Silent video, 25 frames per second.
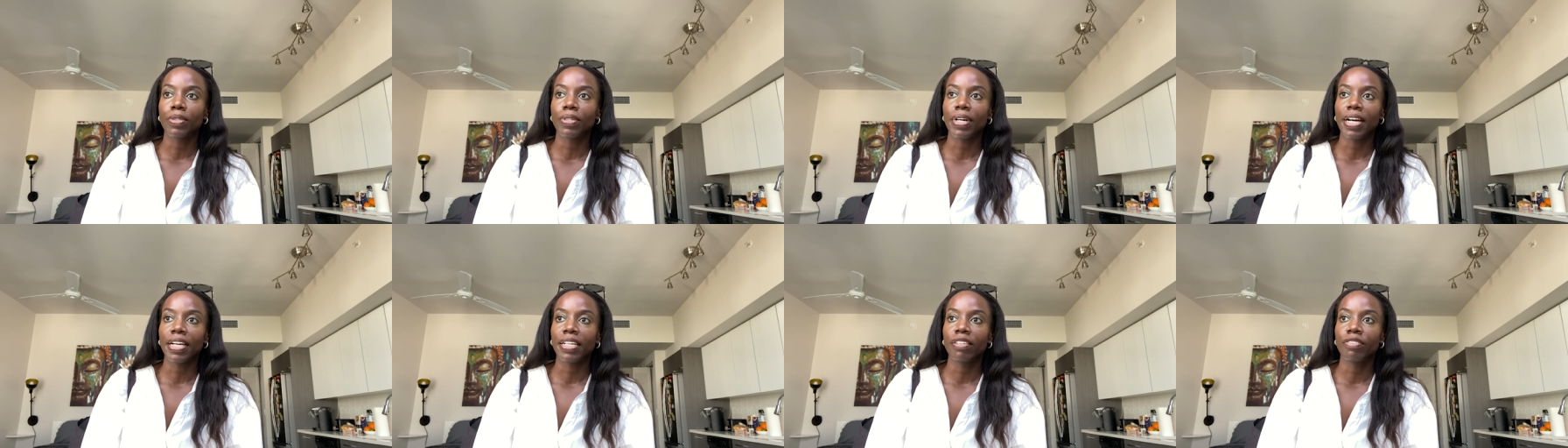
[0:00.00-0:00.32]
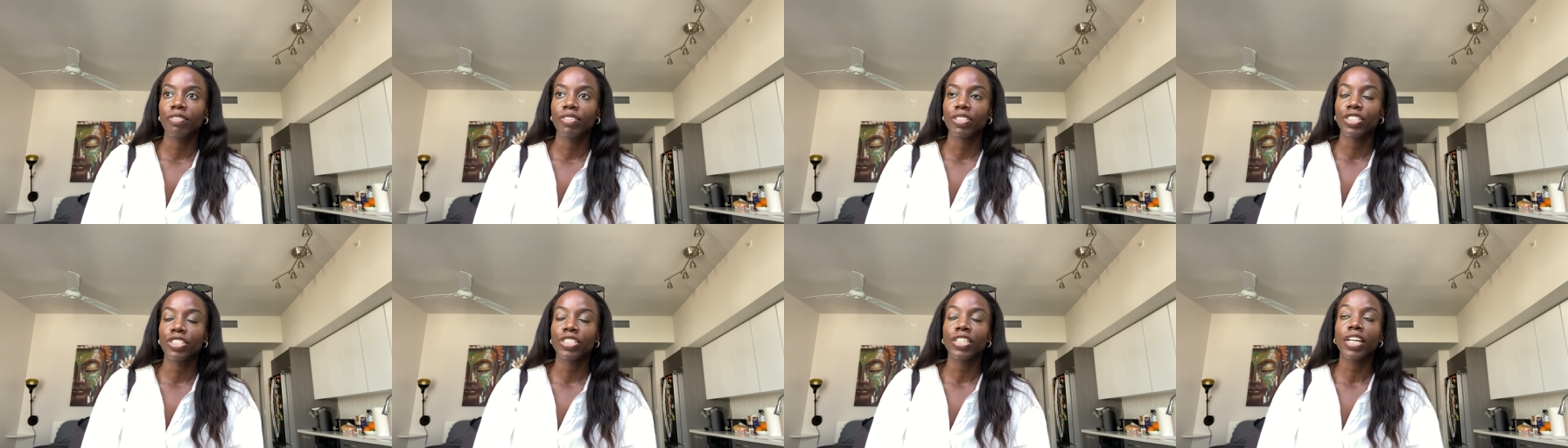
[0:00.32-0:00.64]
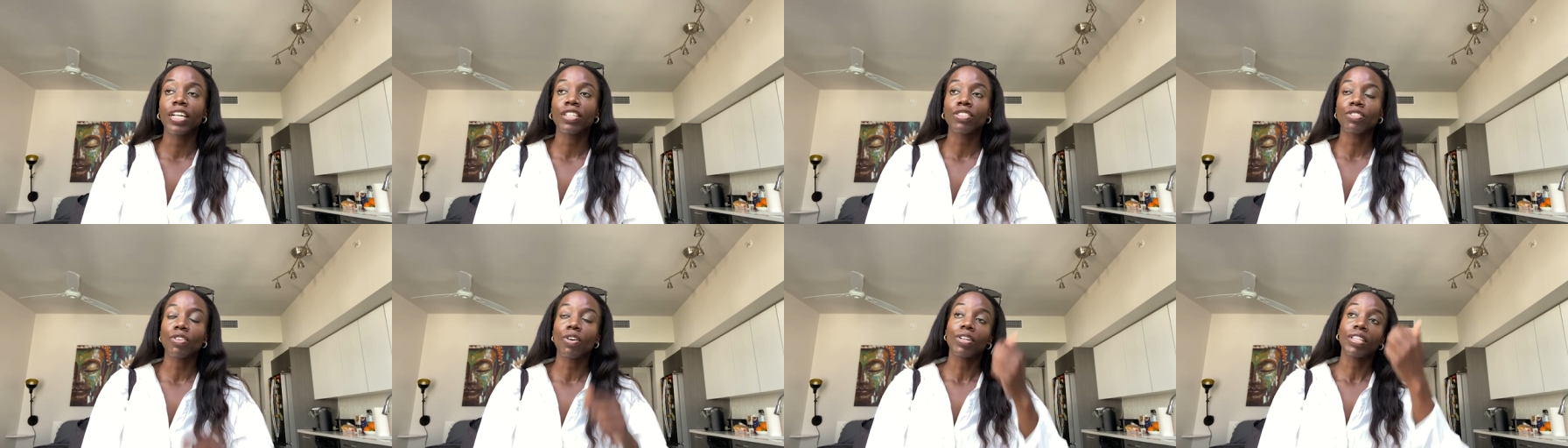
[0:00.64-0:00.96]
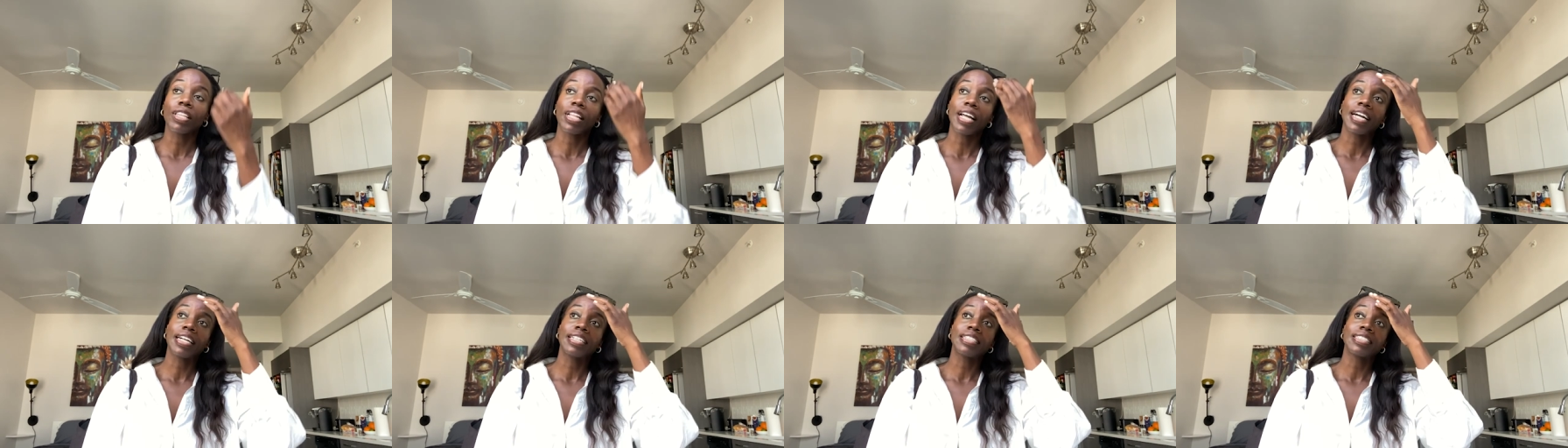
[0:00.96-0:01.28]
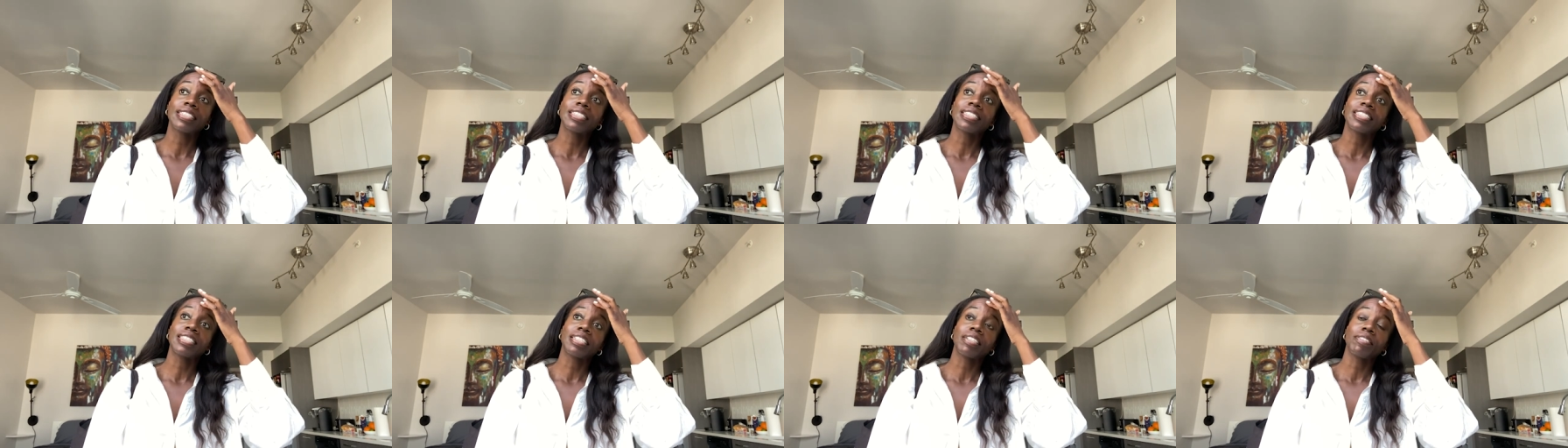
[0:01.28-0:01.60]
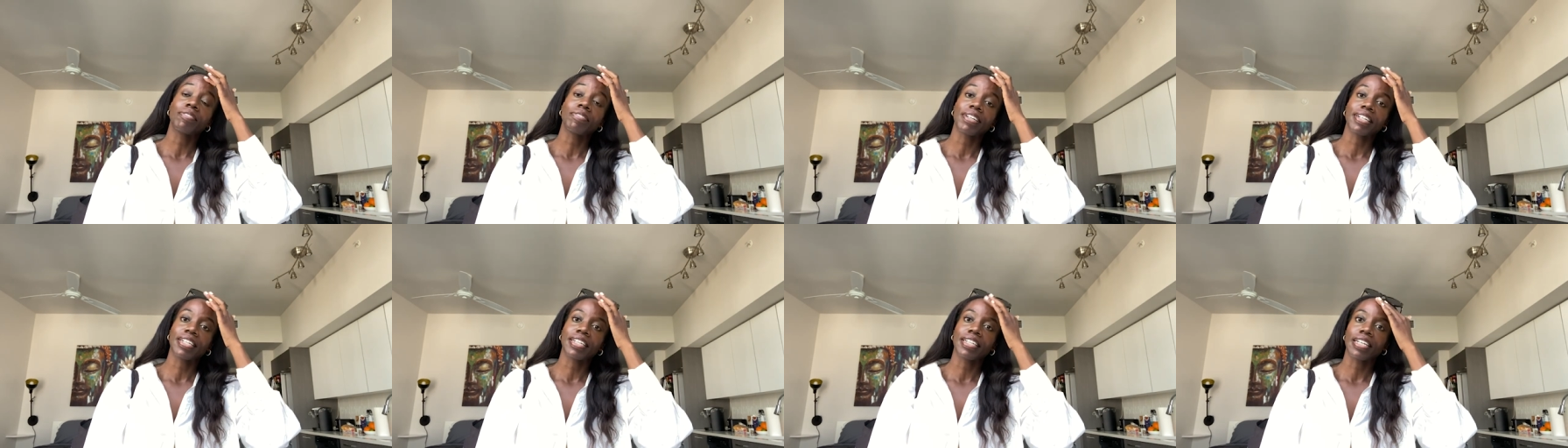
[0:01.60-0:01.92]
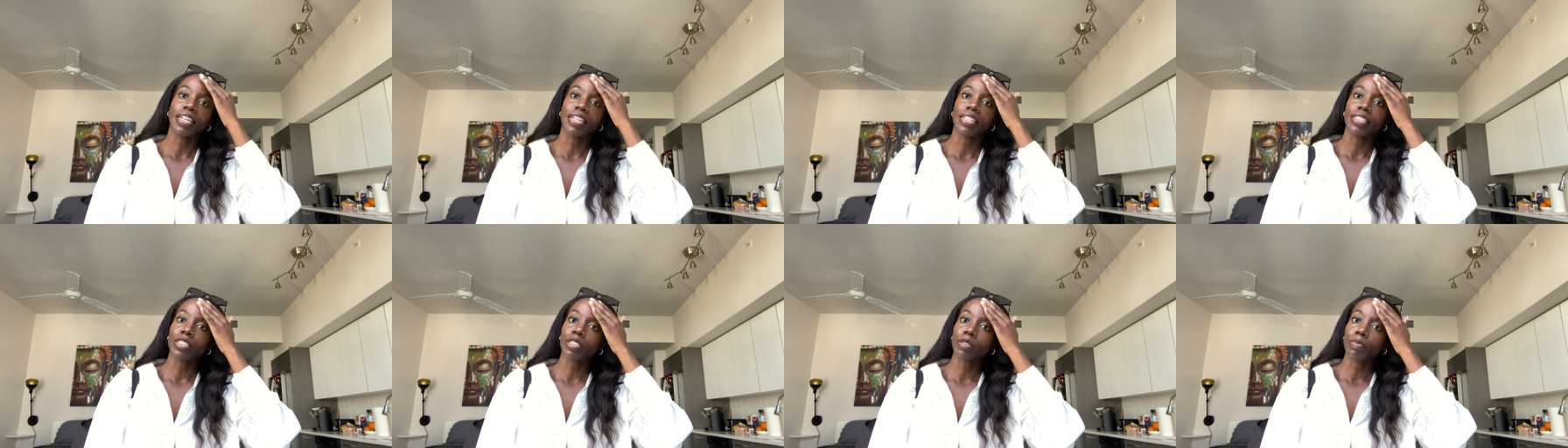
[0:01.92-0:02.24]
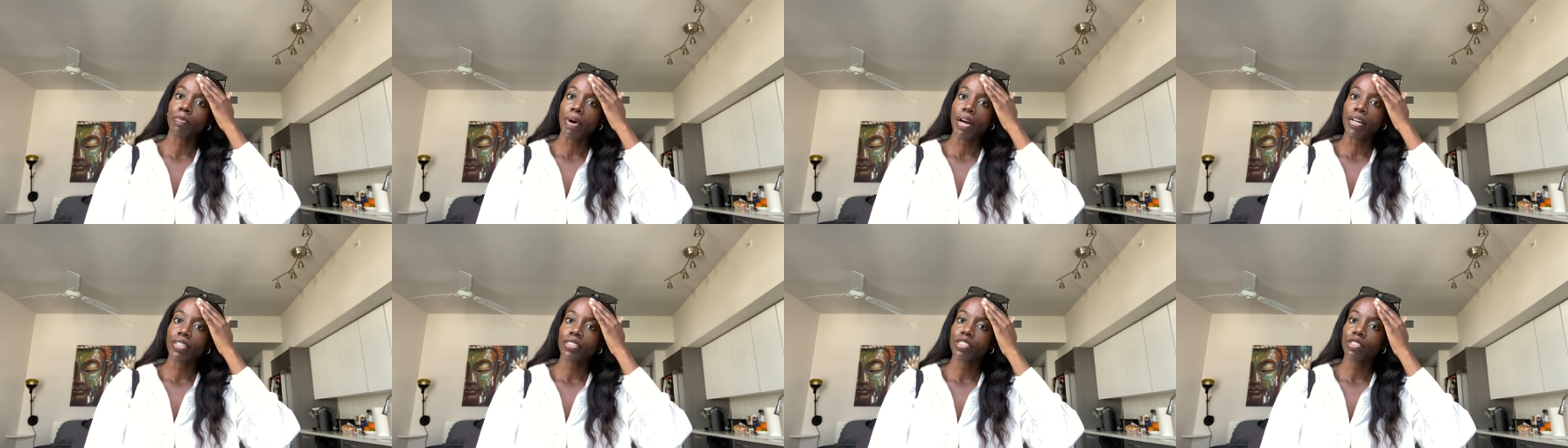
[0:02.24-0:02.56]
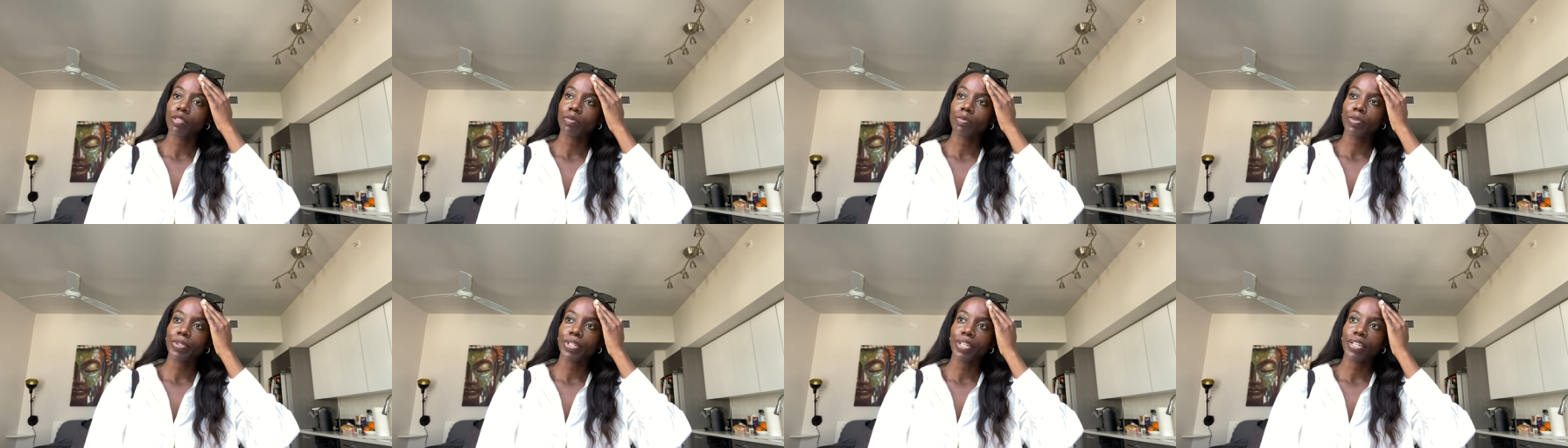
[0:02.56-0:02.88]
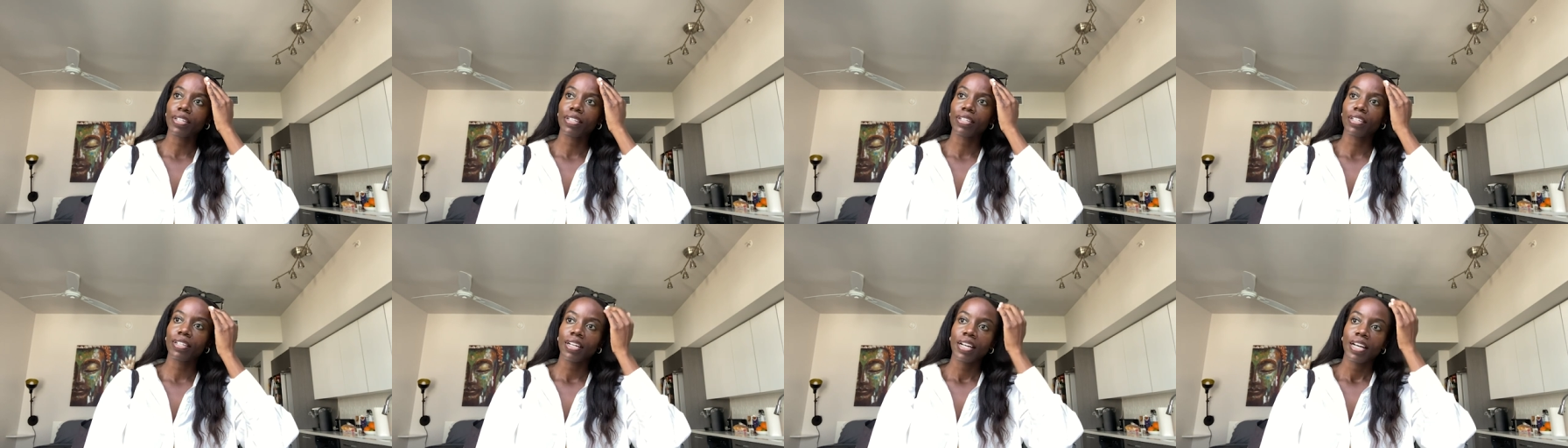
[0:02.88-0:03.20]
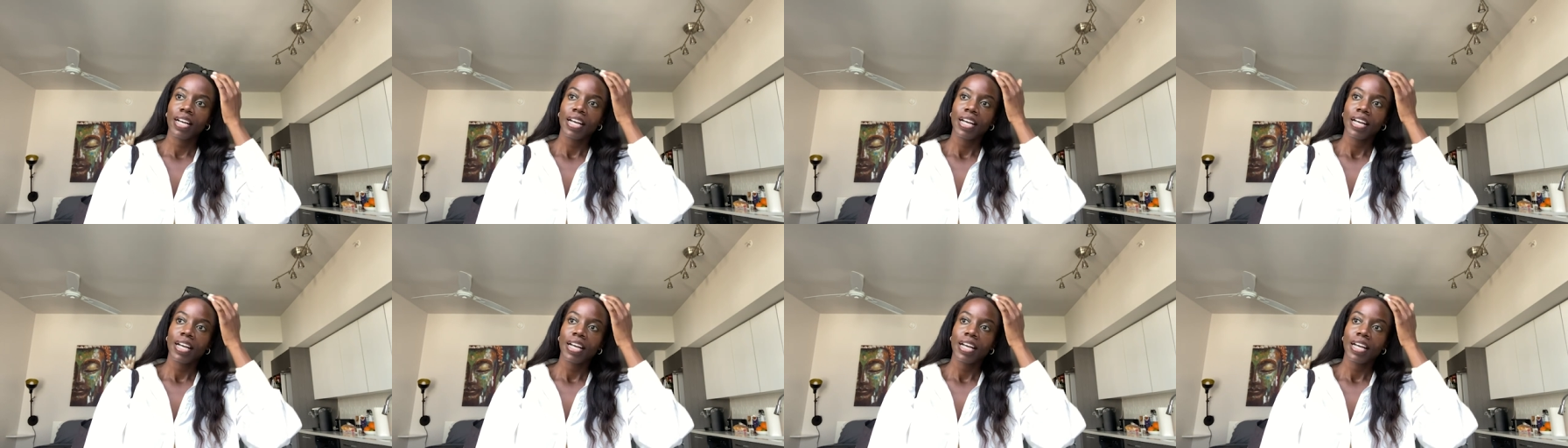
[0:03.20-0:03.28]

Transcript: I even checked online to see if I could get a spot somewhere.